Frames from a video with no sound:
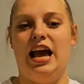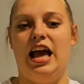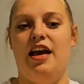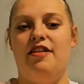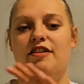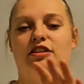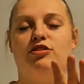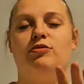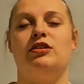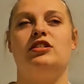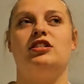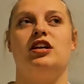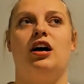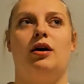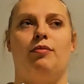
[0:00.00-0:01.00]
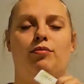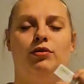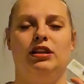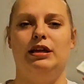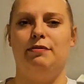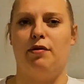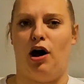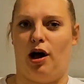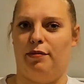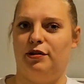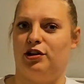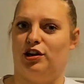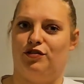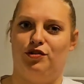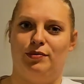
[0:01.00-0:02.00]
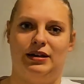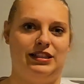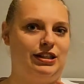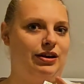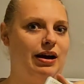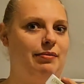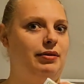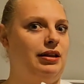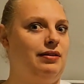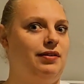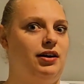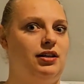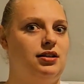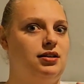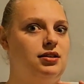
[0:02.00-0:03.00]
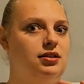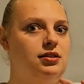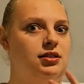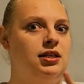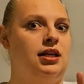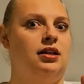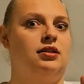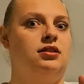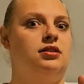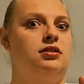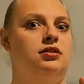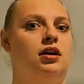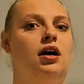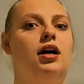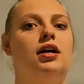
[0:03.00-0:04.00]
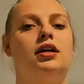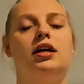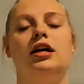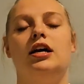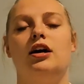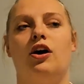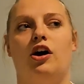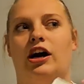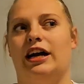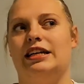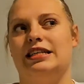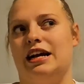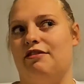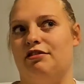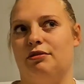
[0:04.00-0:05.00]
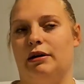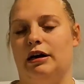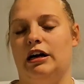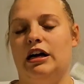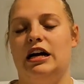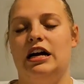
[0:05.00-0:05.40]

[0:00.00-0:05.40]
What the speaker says: This was really popular a few months ago, I believe, on TikTok, I guess everywhere.